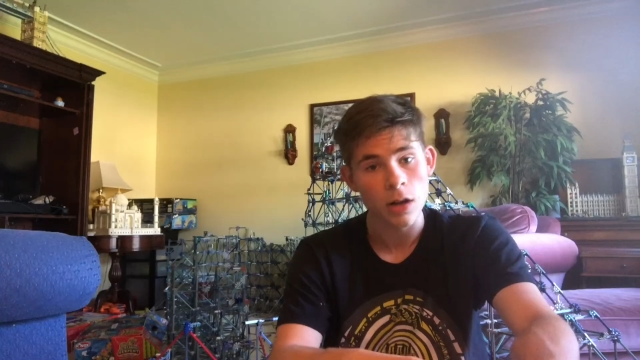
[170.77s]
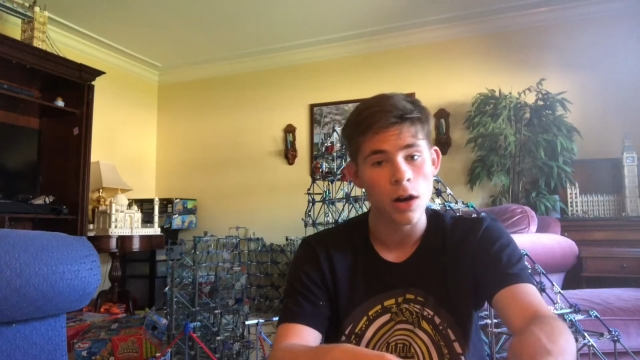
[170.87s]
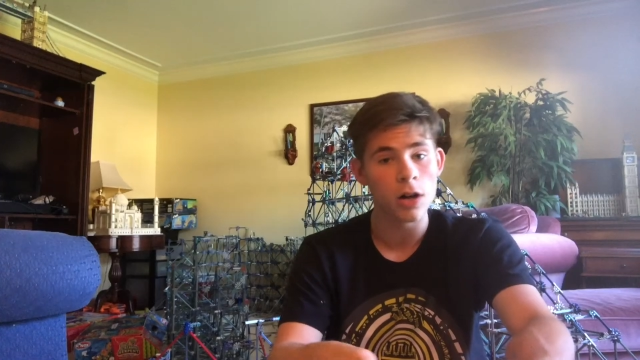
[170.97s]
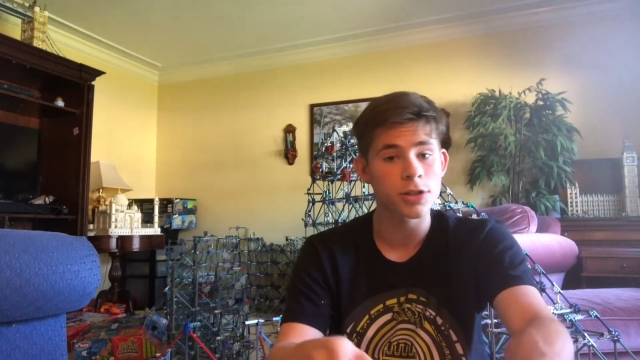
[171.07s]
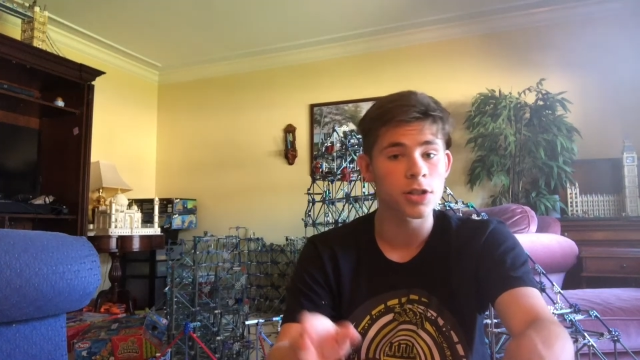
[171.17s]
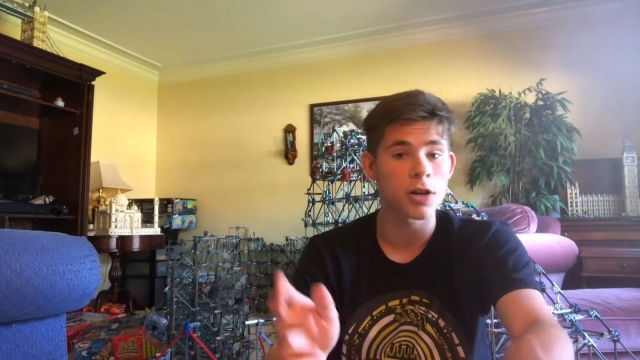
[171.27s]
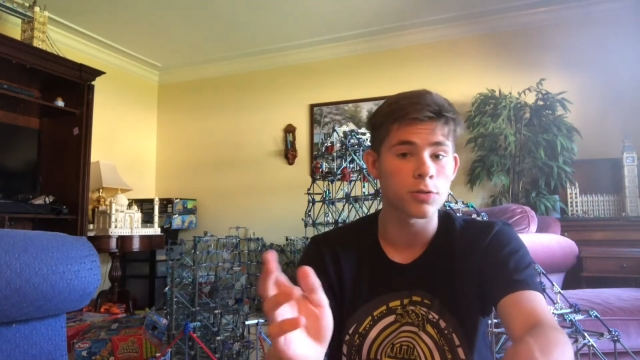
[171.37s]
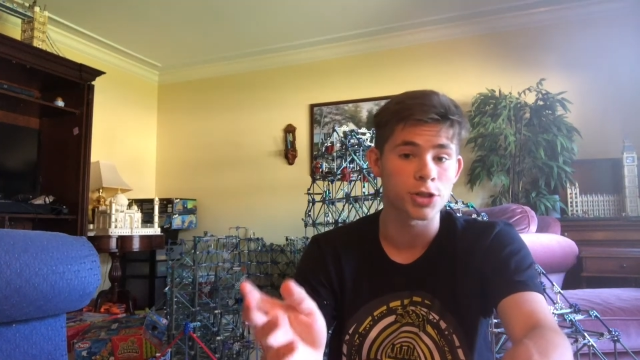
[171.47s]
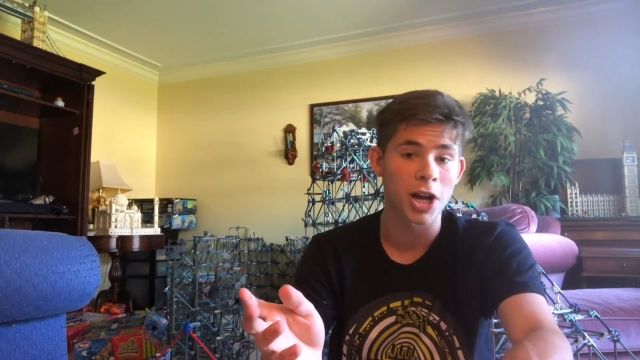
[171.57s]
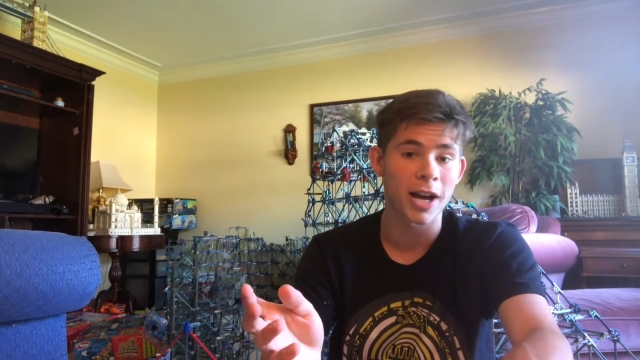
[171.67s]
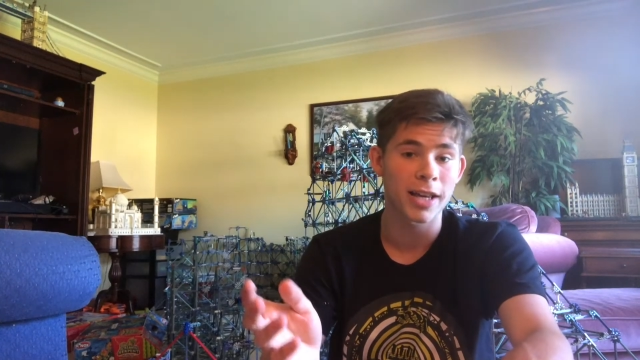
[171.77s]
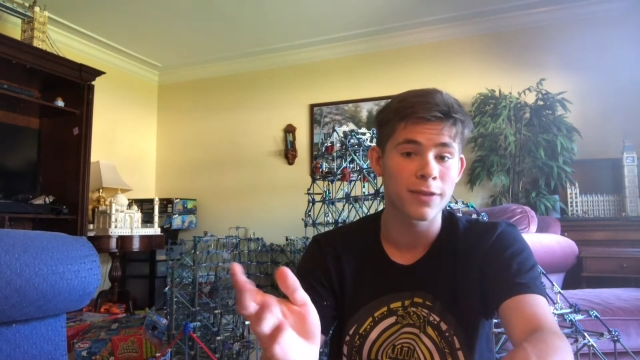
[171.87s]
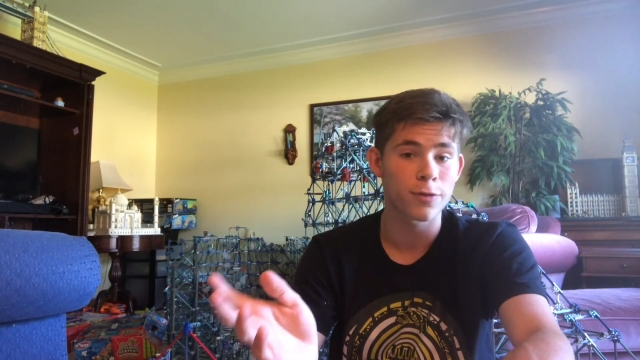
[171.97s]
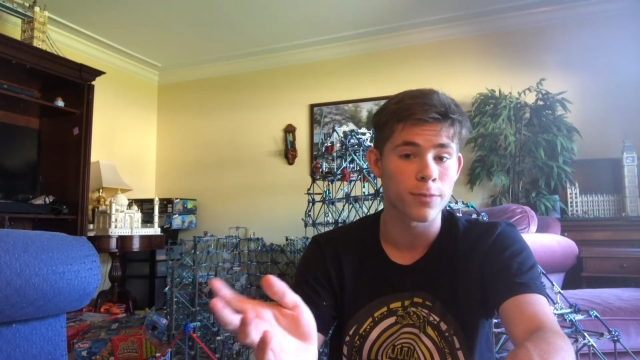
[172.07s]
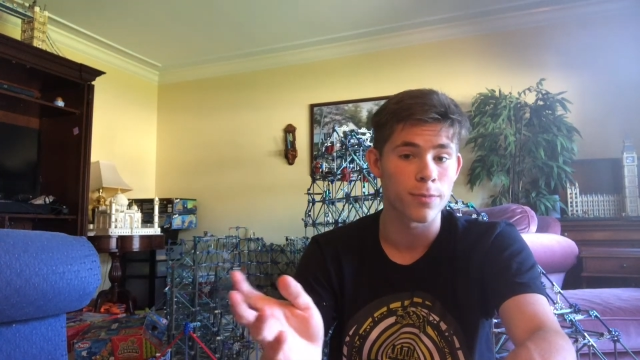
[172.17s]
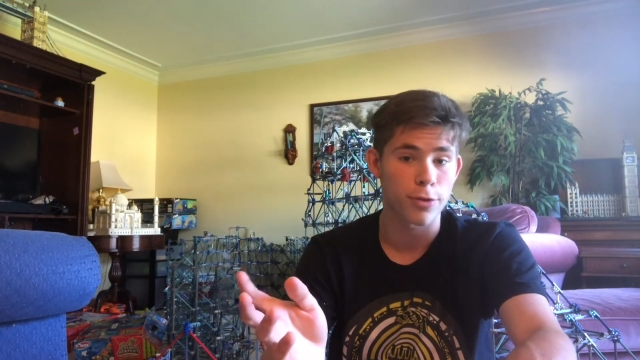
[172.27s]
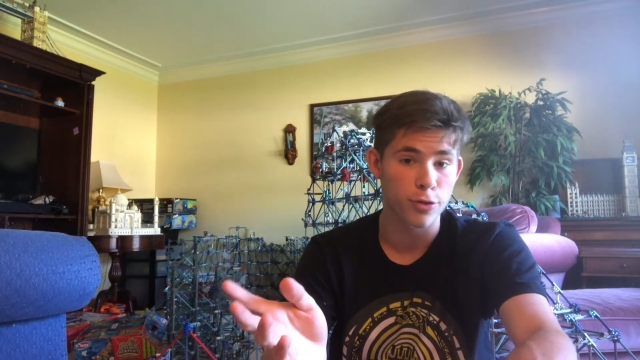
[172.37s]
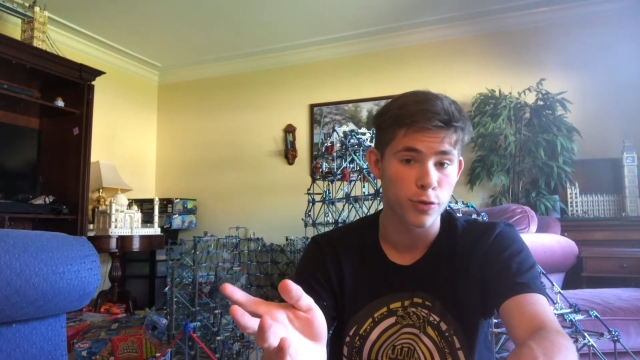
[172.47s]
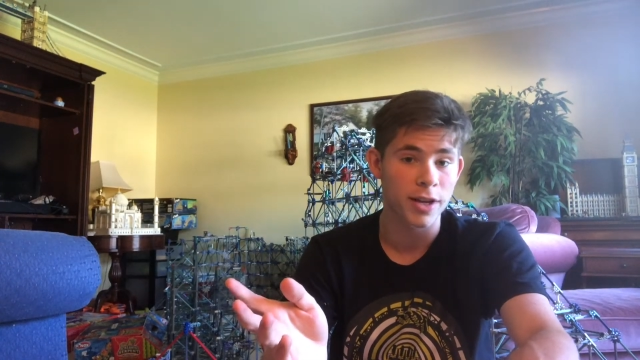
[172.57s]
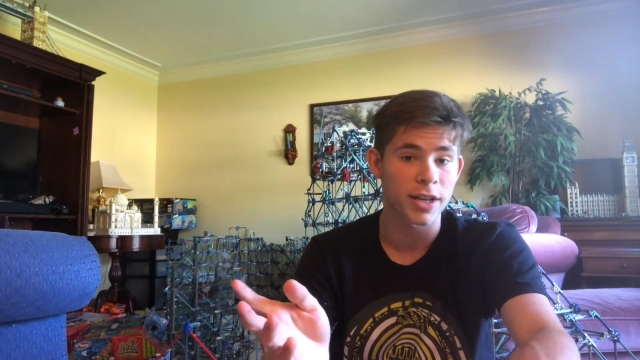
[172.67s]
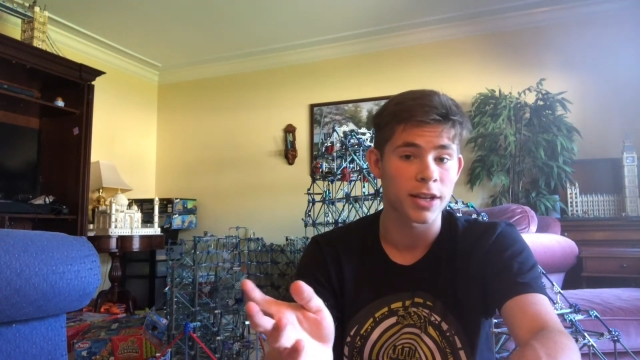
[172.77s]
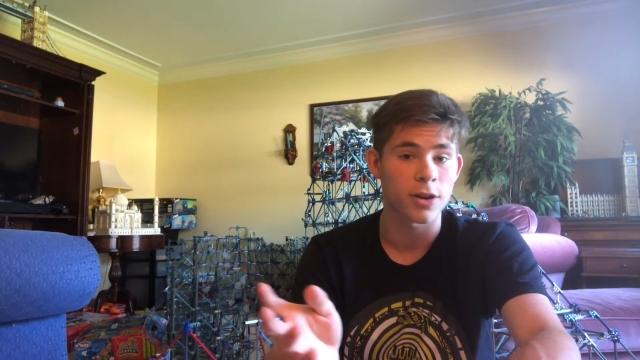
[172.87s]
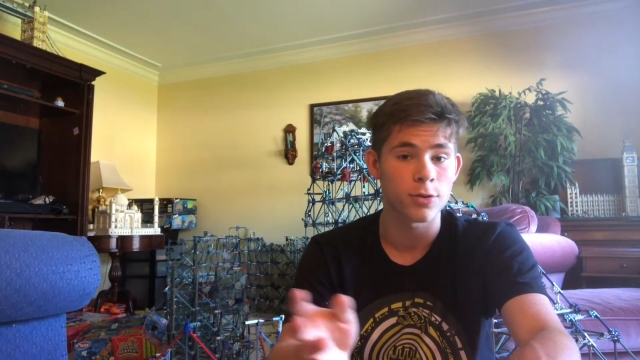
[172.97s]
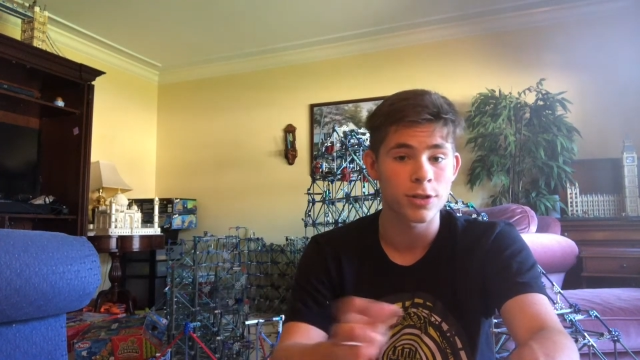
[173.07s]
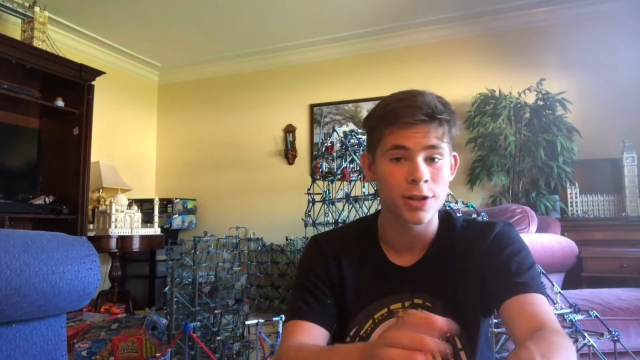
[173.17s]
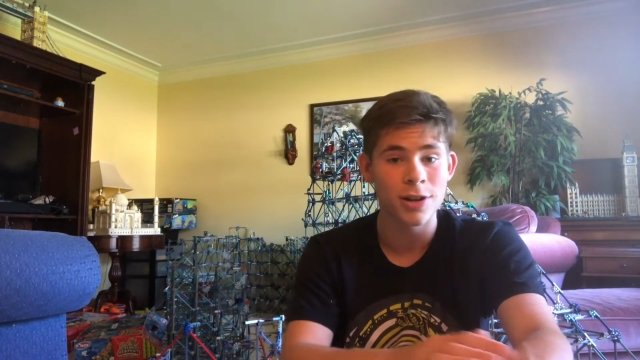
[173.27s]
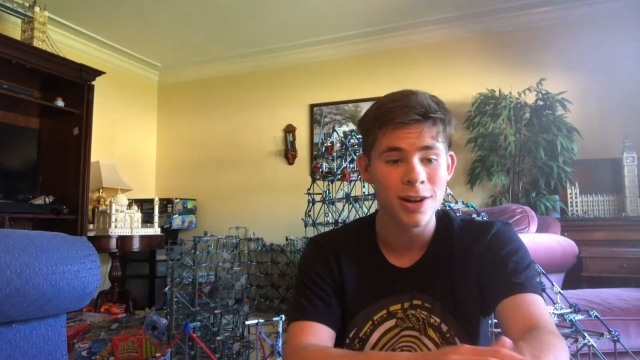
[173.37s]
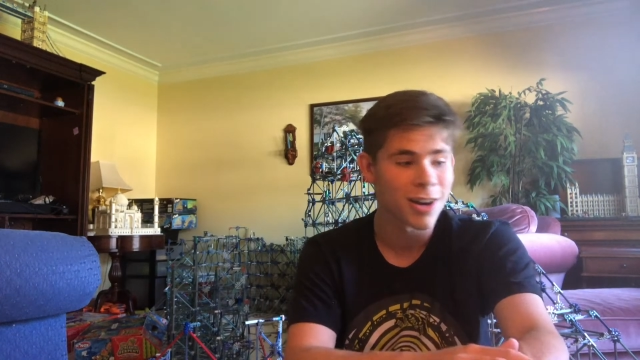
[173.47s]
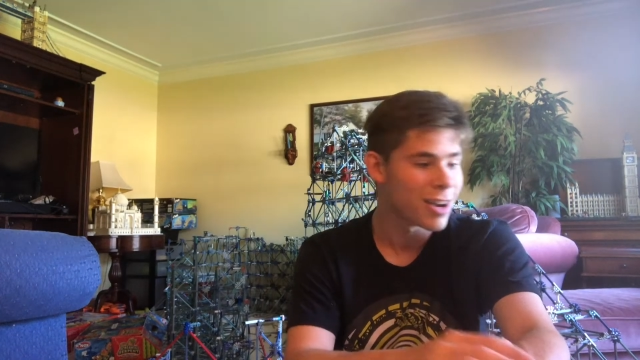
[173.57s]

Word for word: Also, Johnny from 3D Coaster,